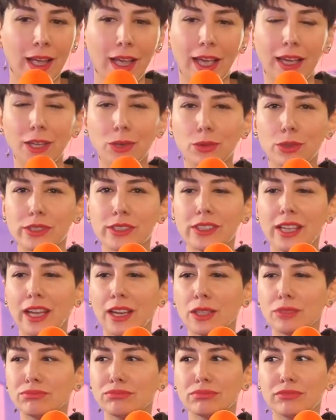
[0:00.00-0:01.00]
and it was
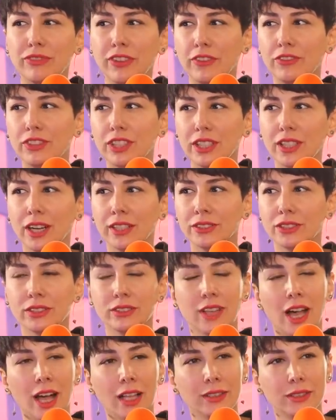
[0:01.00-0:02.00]
like
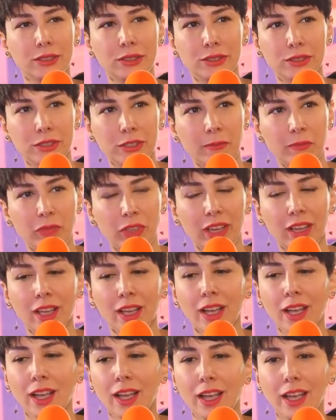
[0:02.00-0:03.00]
$1,500 or something,
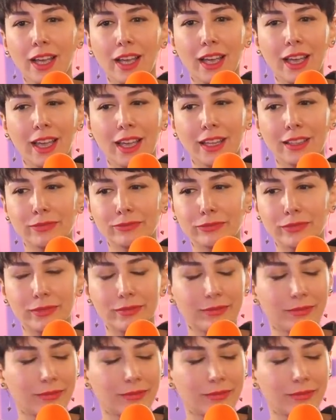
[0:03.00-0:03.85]
and